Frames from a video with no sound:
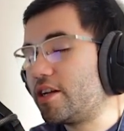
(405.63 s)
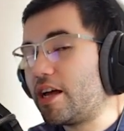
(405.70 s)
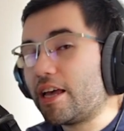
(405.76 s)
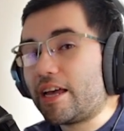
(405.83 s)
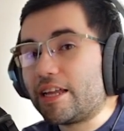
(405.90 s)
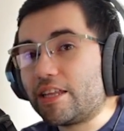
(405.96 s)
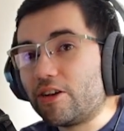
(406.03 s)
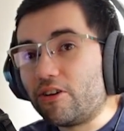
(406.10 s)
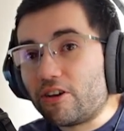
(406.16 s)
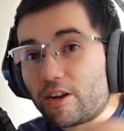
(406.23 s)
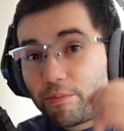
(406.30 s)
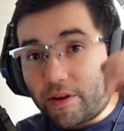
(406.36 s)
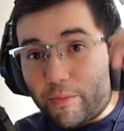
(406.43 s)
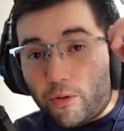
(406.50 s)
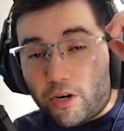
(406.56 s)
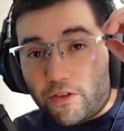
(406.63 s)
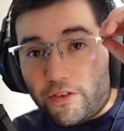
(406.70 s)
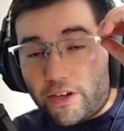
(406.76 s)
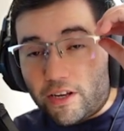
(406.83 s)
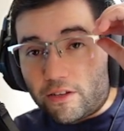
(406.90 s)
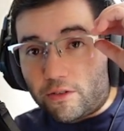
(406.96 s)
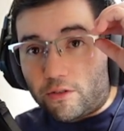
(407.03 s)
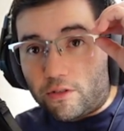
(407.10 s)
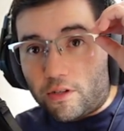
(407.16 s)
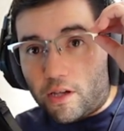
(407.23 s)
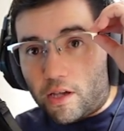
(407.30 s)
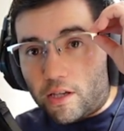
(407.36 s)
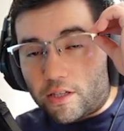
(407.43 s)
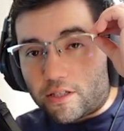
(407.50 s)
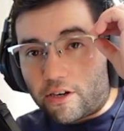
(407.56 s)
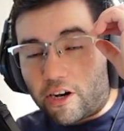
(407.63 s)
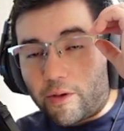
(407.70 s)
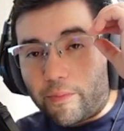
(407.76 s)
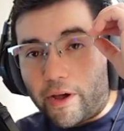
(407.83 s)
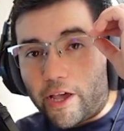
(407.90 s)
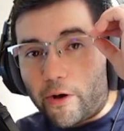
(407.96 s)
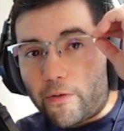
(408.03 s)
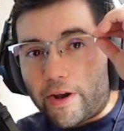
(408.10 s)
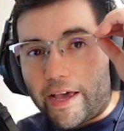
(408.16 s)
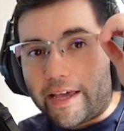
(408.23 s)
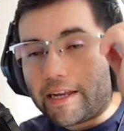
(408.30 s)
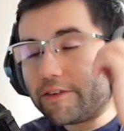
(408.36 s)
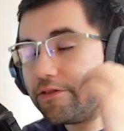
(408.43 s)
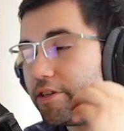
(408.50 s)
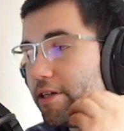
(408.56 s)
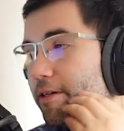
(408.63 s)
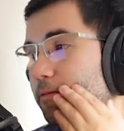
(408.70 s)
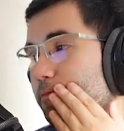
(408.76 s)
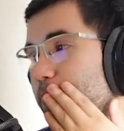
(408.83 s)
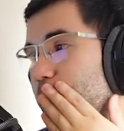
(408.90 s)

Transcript: I kind of got a bit motivated, started my own NFT.